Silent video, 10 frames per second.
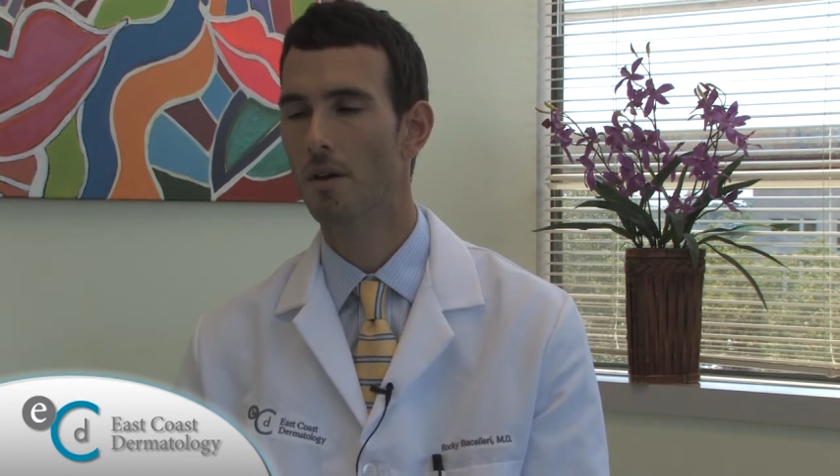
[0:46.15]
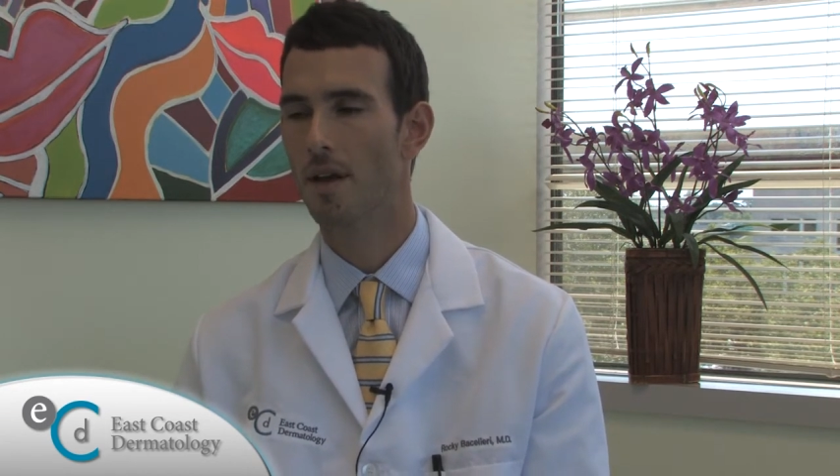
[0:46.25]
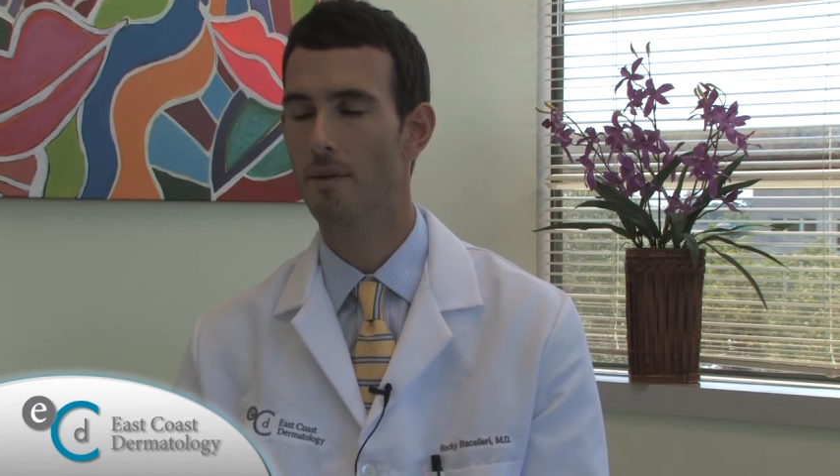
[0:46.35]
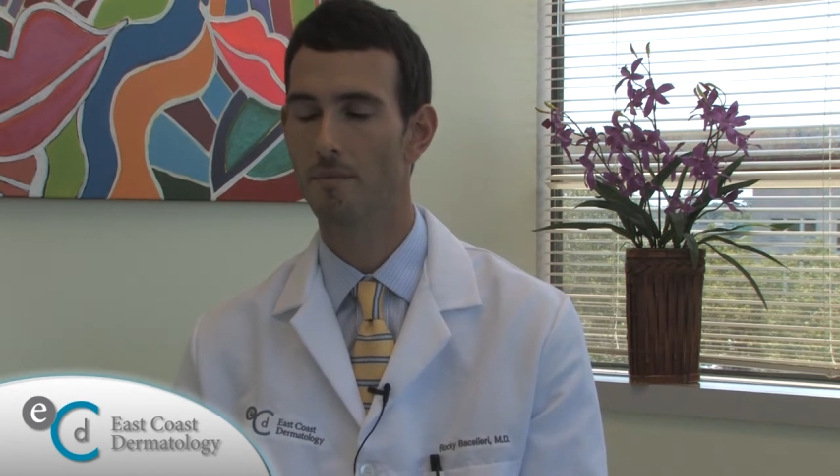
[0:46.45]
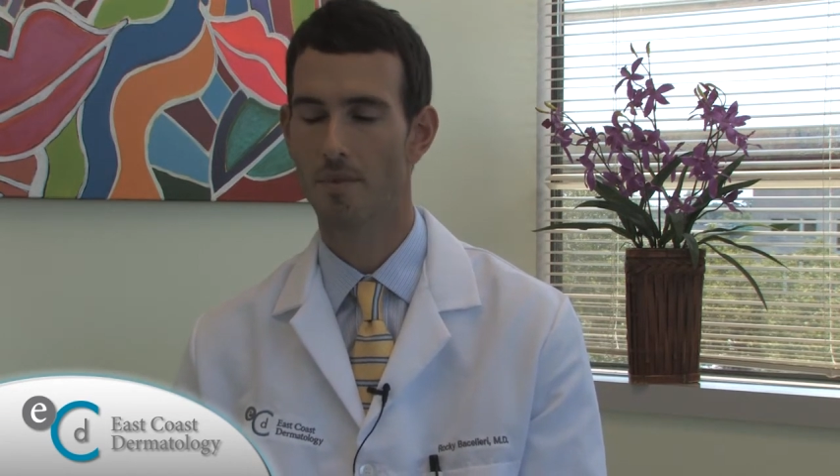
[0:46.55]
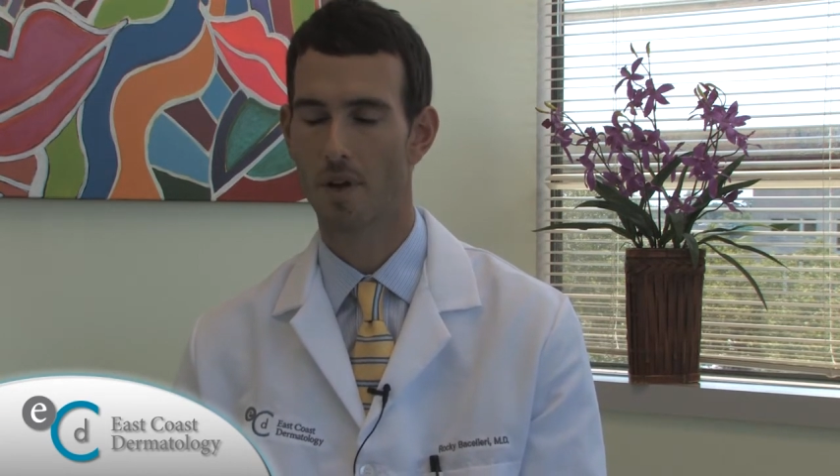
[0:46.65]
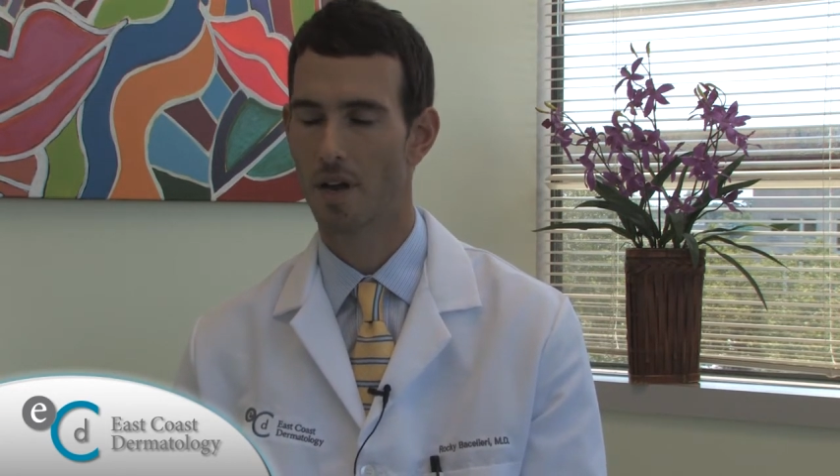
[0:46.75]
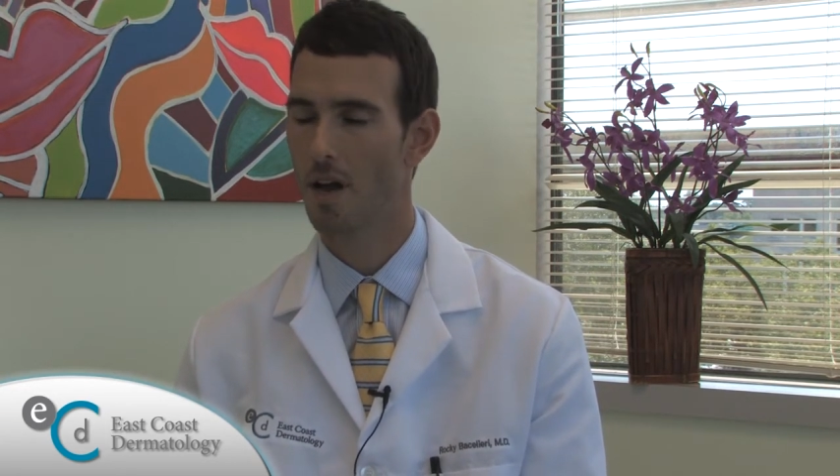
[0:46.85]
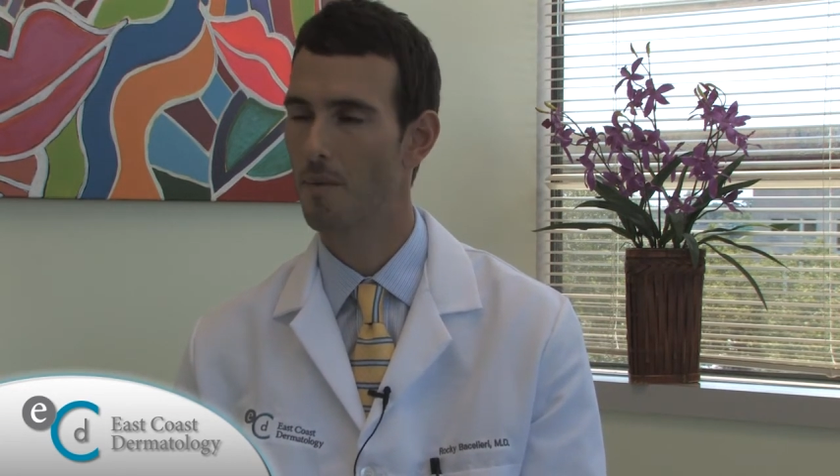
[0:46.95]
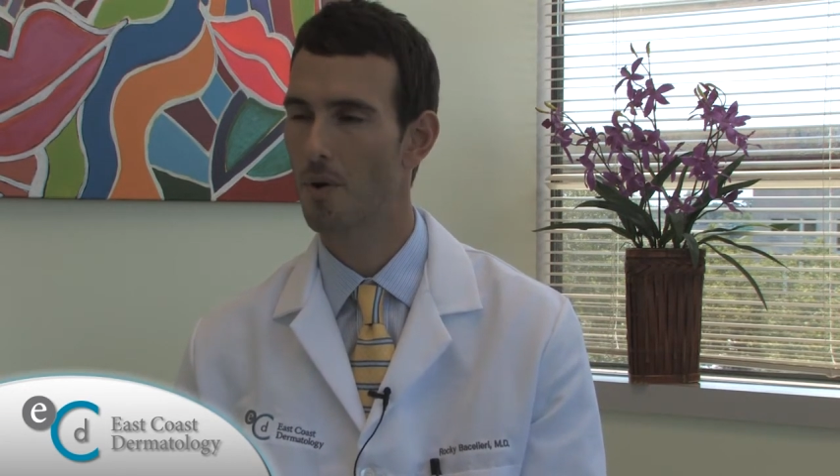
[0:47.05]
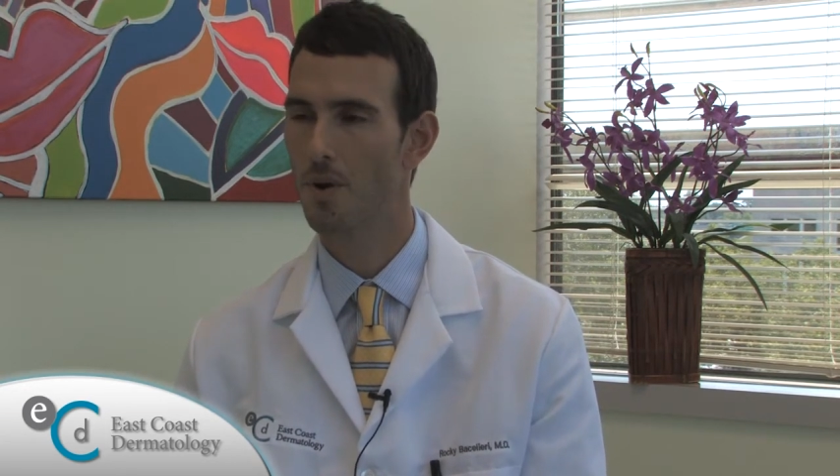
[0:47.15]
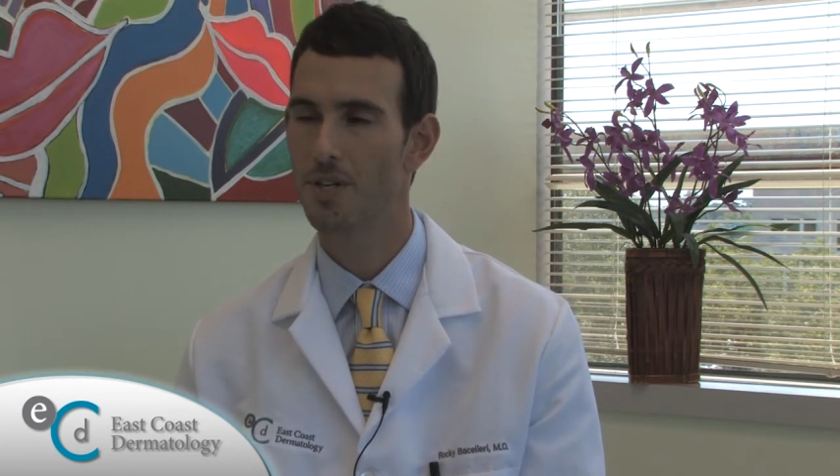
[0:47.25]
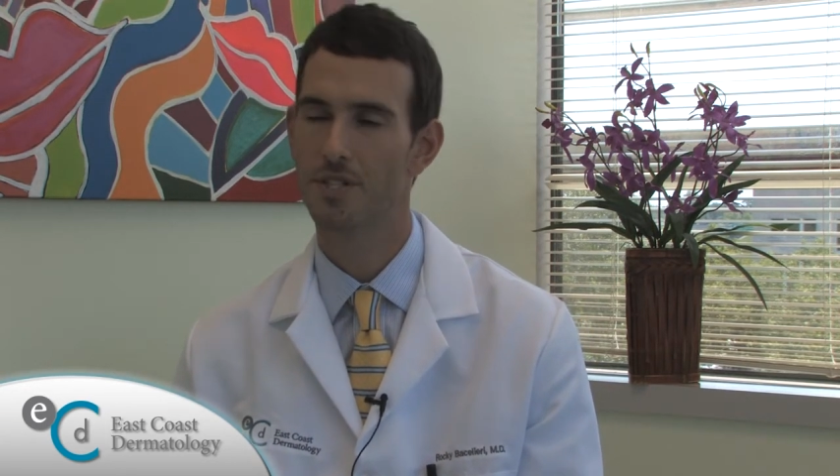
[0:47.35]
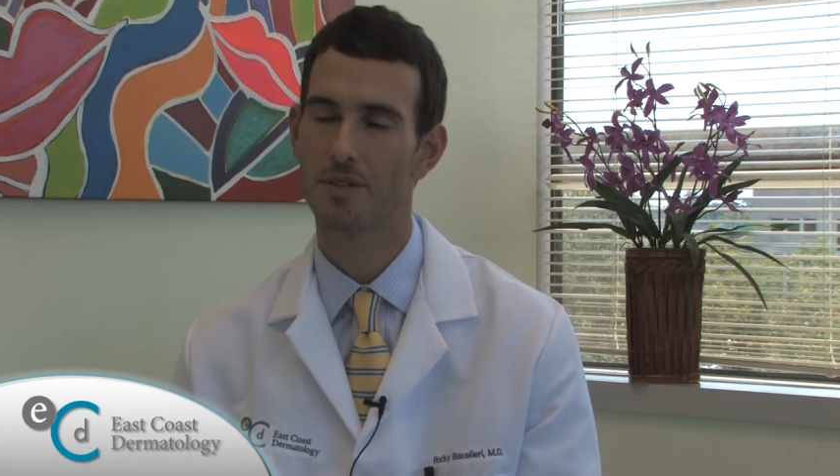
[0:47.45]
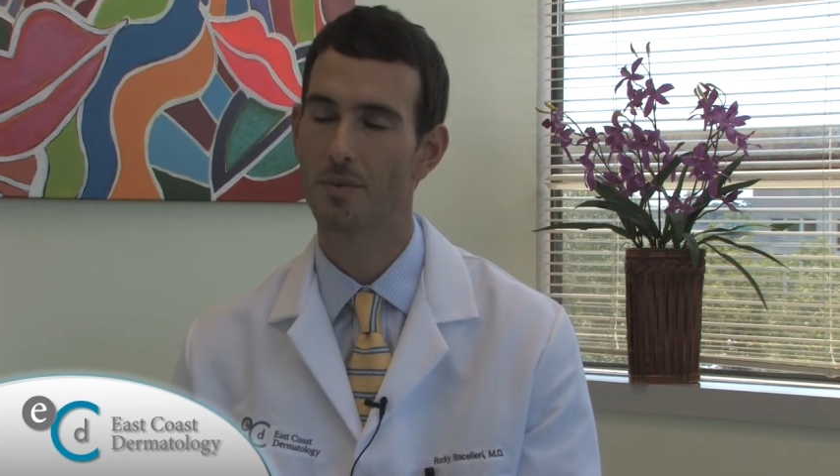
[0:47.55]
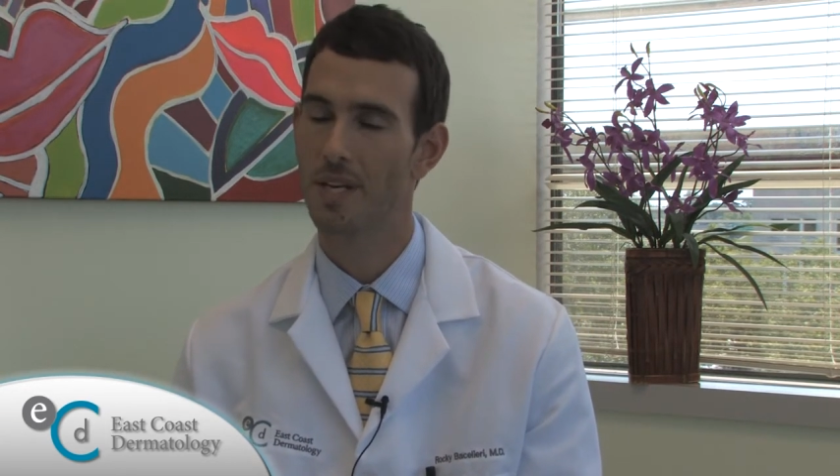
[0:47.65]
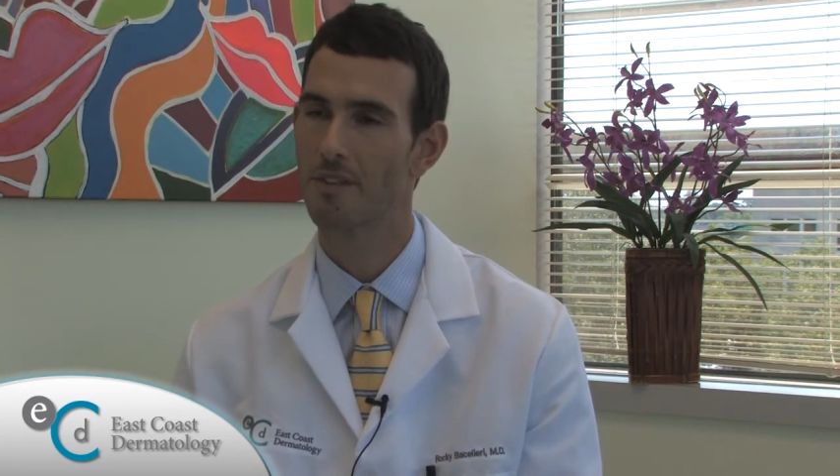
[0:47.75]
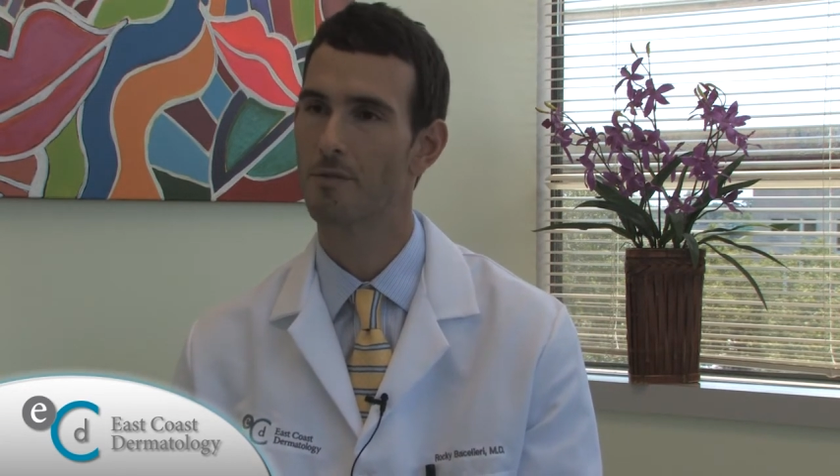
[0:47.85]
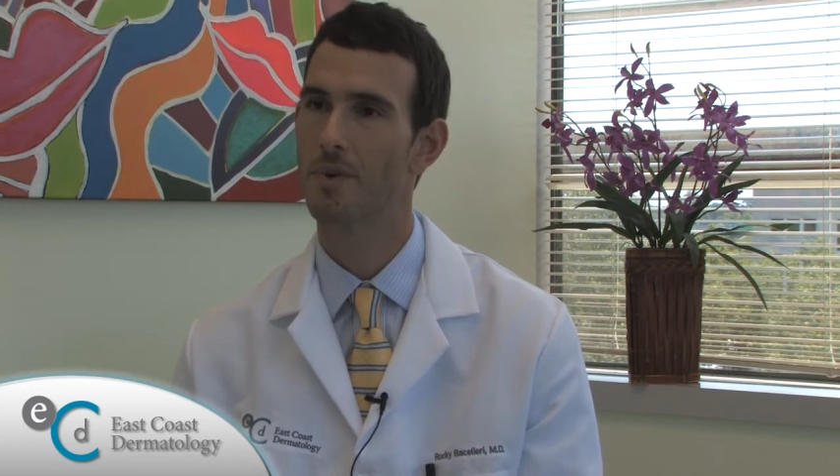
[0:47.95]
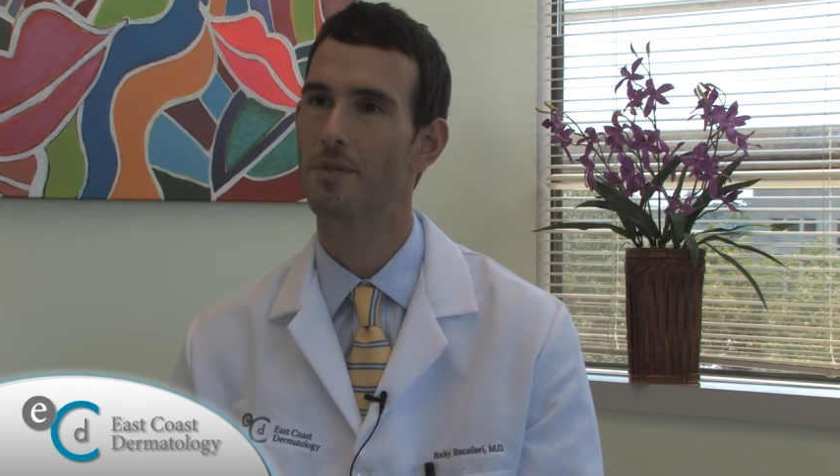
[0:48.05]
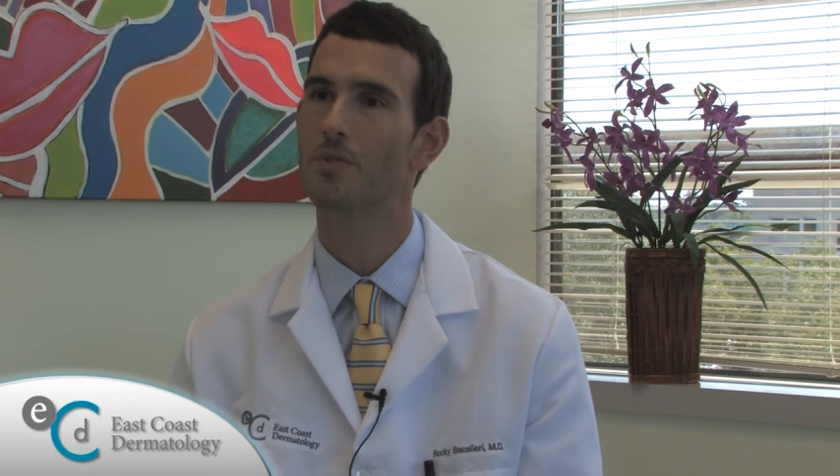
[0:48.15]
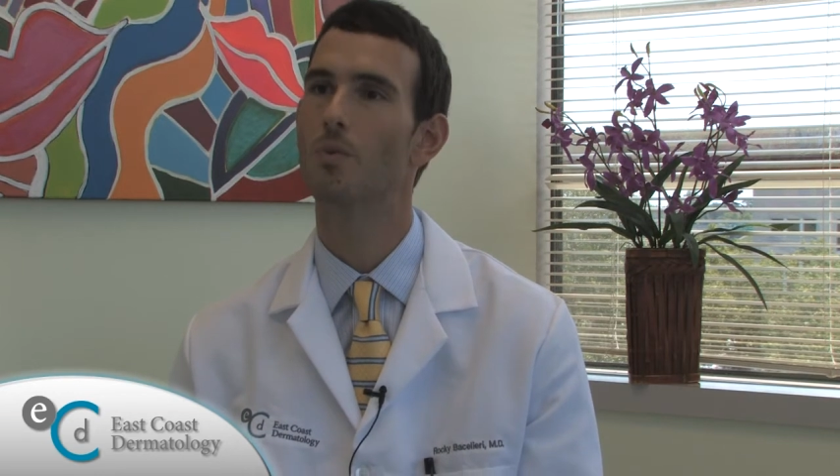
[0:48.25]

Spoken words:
And common question that we get from others,